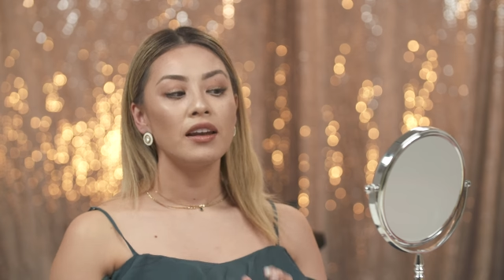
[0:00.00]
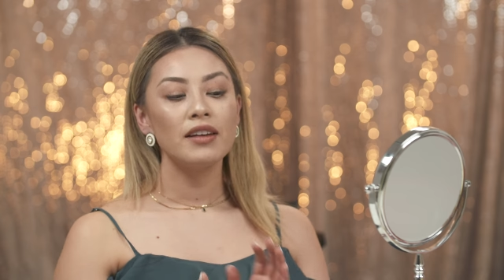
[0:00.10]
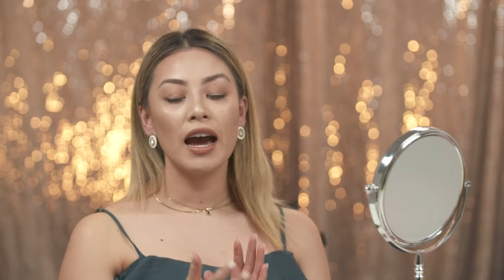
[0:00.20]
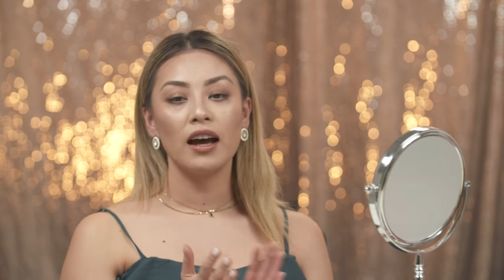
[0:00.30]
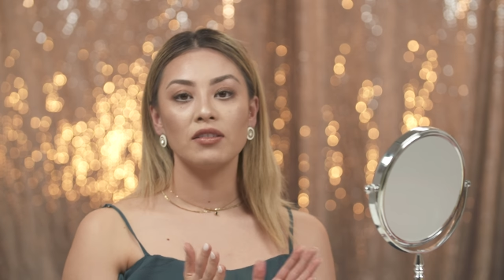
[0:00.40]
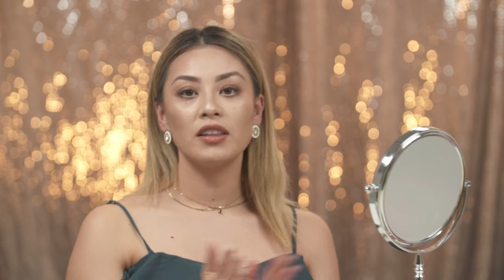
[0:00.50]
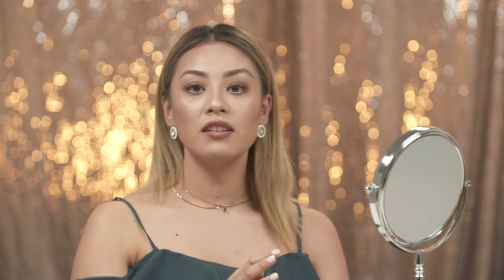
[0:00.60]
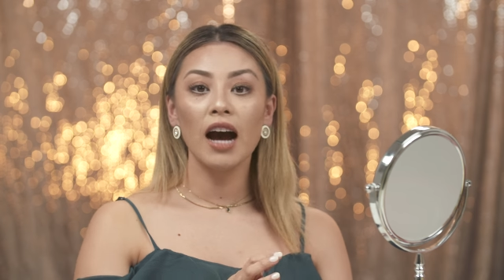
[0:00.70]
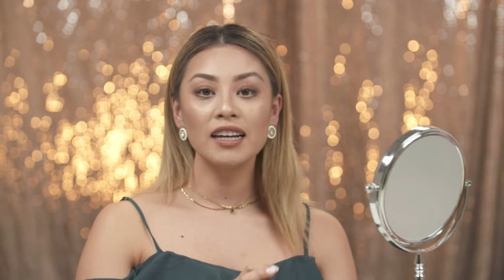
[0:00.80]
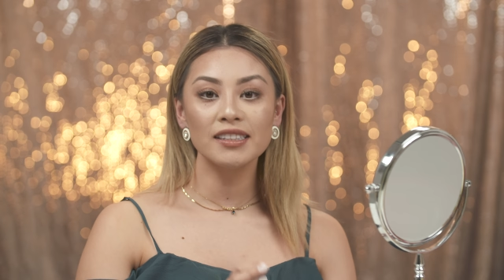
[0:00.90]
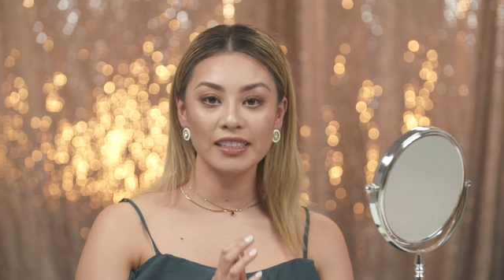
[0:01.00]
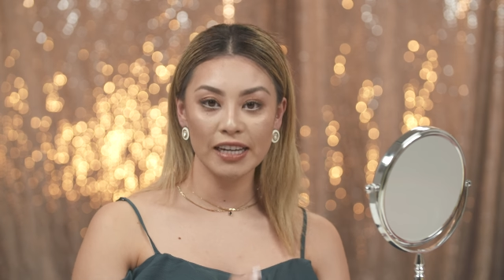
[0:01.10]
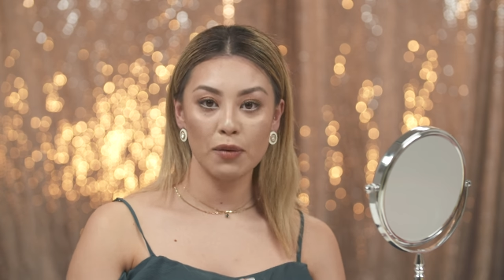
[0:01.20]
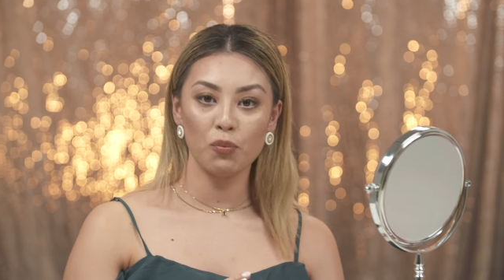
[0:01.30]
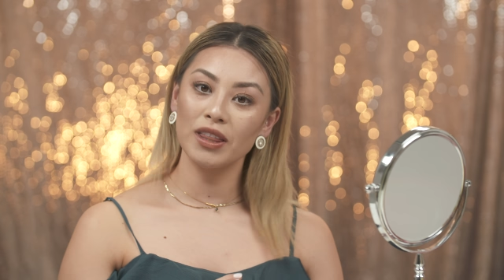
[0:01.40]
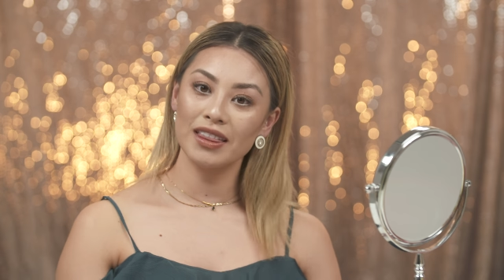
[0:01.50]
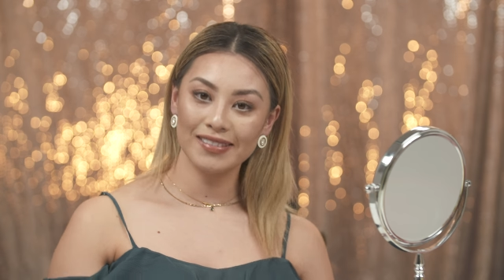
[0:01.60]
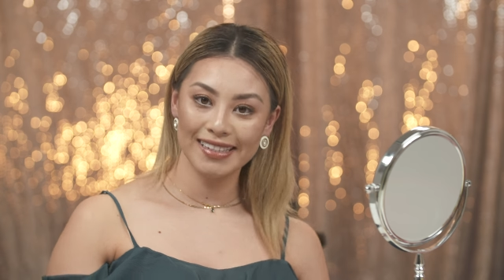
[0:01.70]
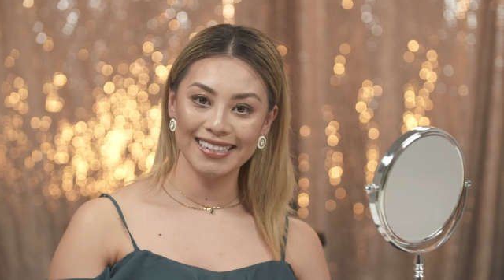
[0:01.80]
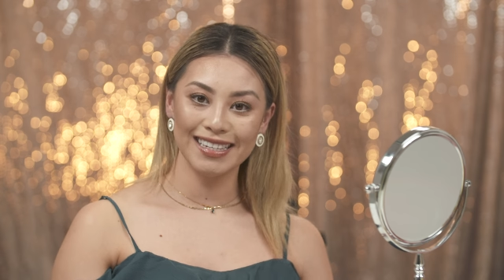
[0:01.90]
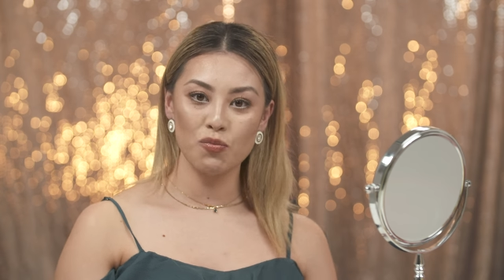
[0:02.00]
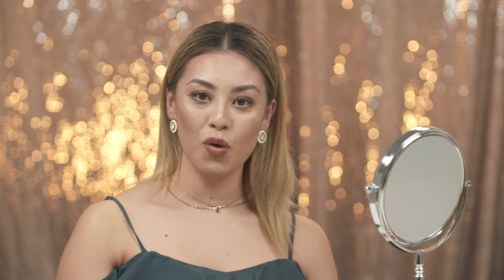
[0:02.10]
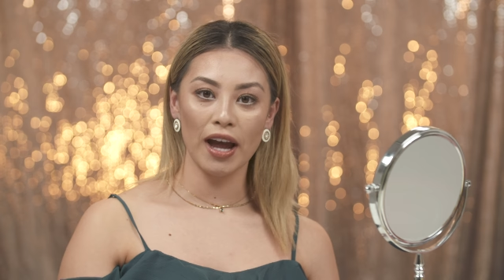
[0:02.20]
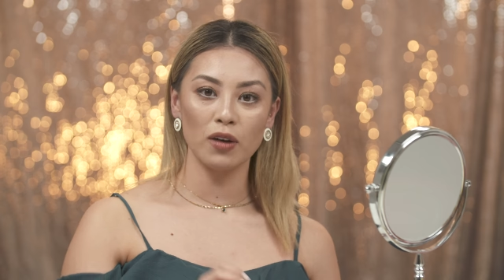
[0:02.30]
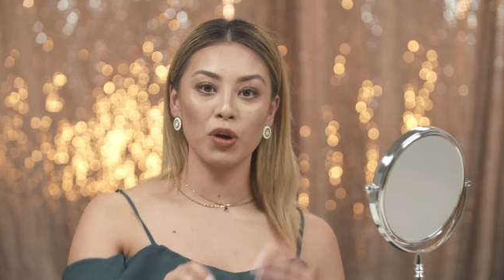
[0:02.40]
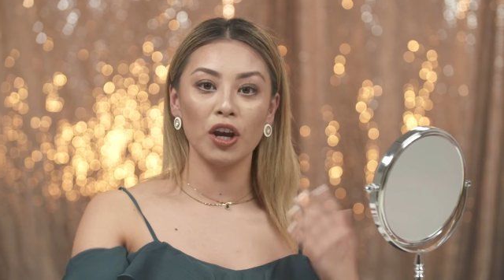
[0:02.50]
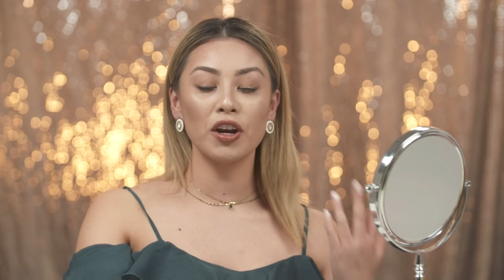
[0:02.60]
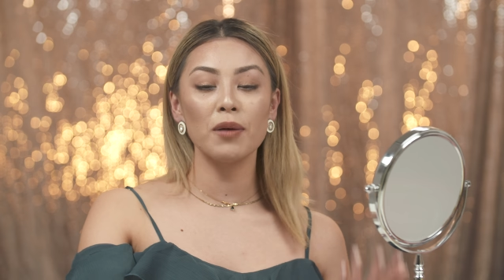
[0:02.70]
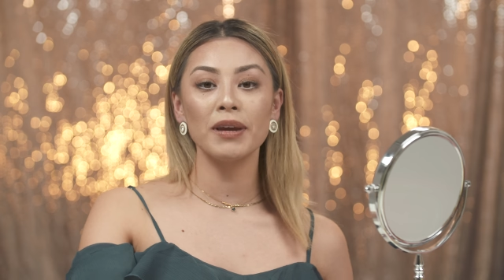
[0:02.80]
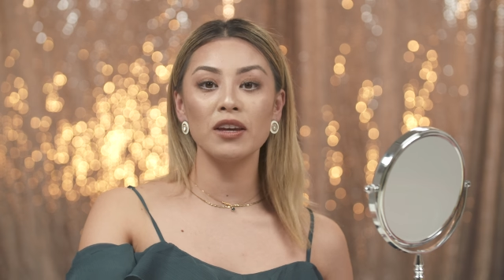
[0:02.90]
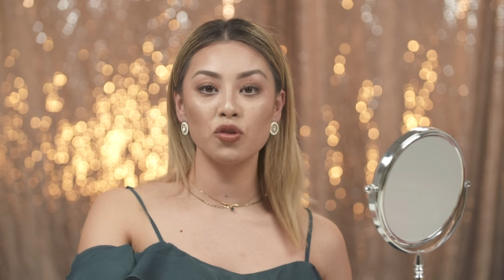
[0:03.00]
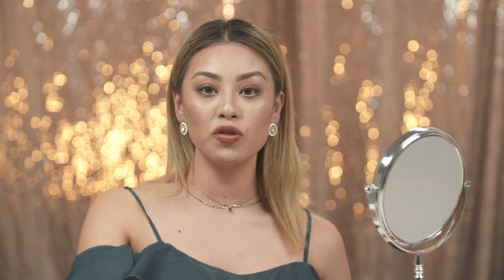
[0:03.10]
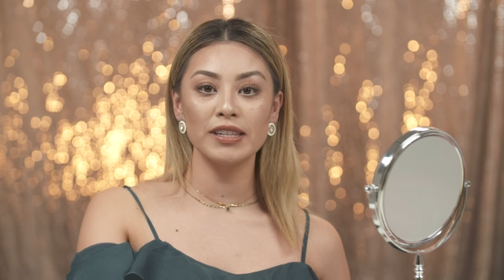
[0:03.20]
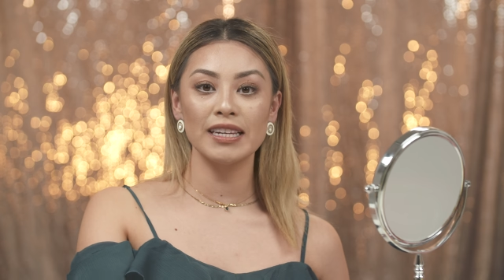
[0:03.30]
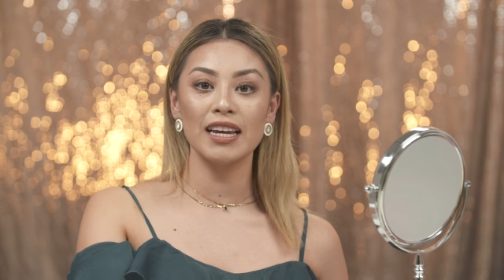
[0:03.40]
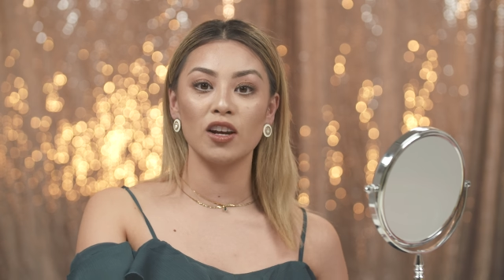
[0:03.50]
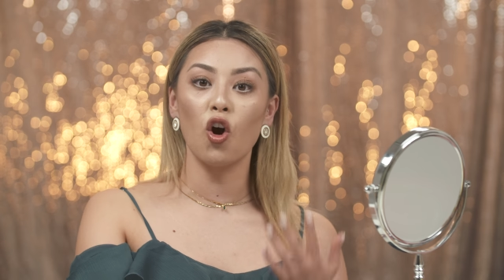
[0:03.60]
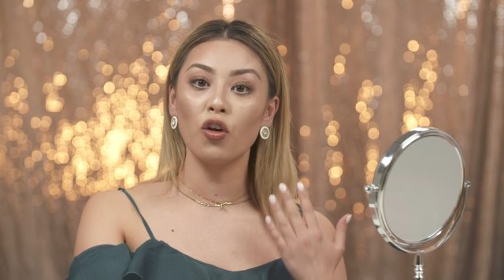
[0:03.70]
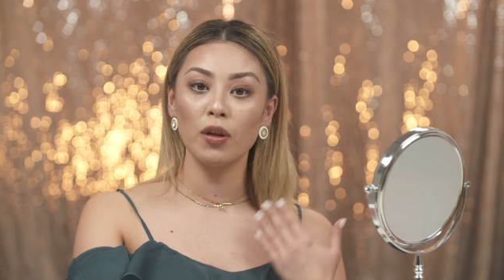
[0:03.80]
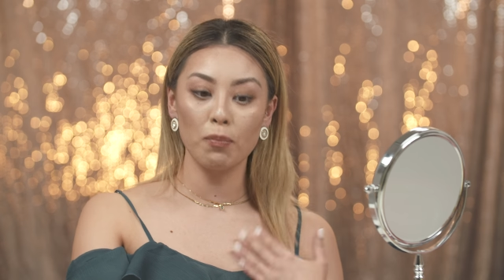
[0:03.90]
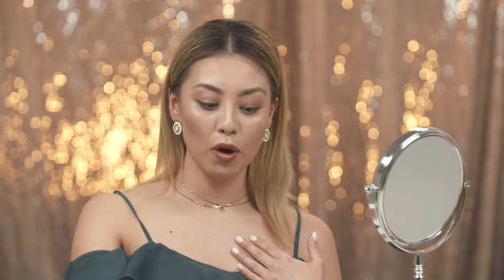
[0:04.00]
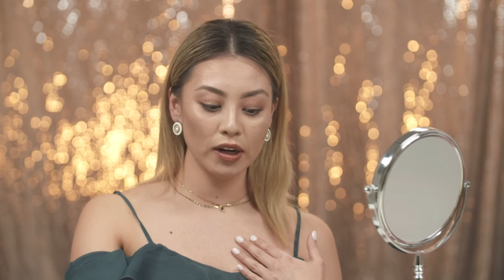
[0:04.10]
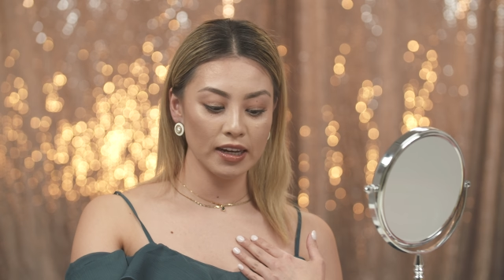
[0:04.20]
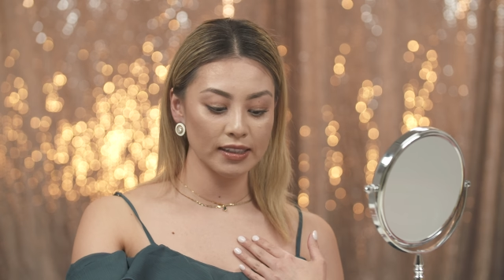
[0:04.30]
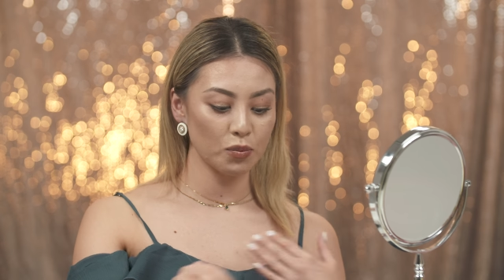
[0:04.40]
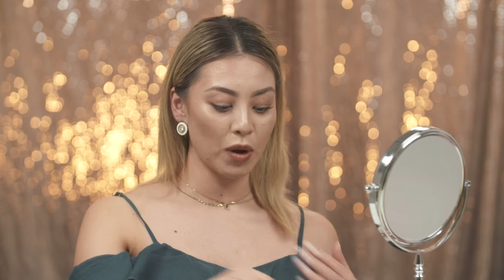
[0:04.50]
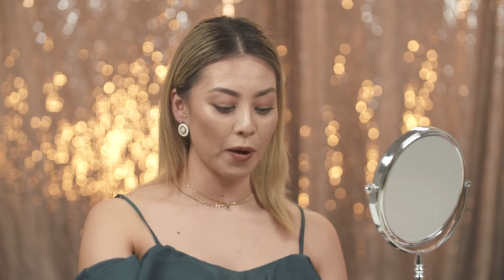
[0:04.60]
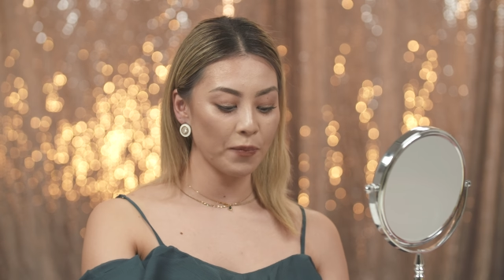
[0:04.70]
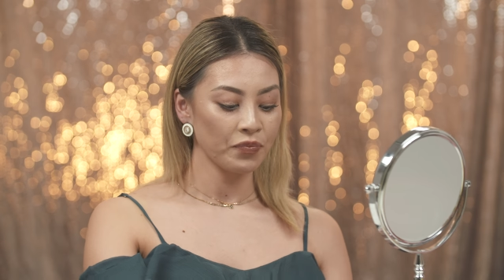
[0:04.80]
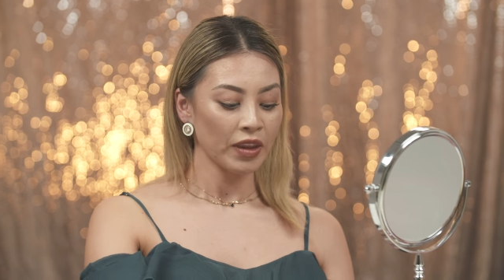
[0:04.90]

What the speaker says: Now, the last step with the 6-in-1, we're going to be using that on the body as well.